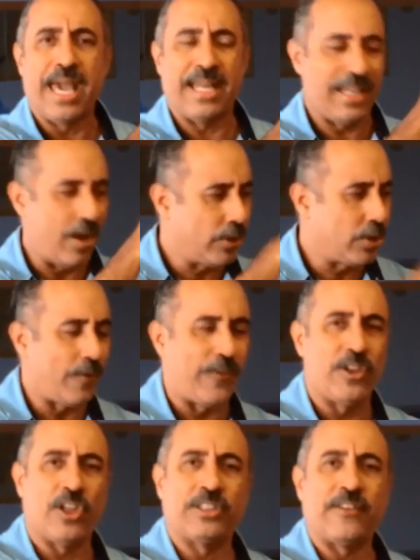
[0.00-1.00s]
And they also
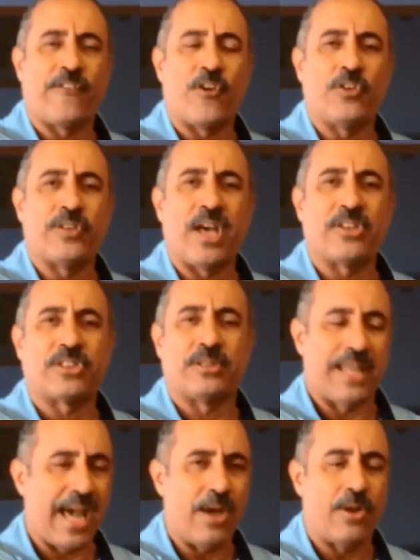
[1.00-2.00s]
fill out the form down,
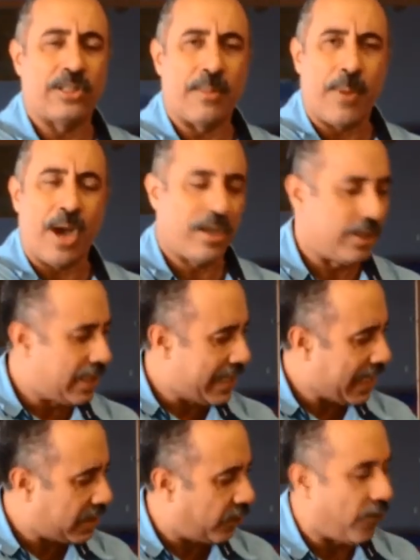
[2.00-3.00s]
down on the bottom,
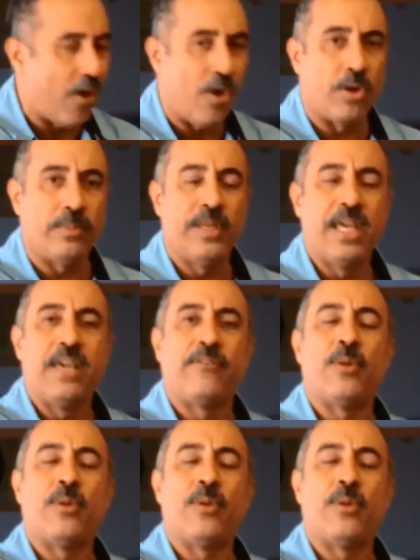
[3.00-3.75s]
the next form,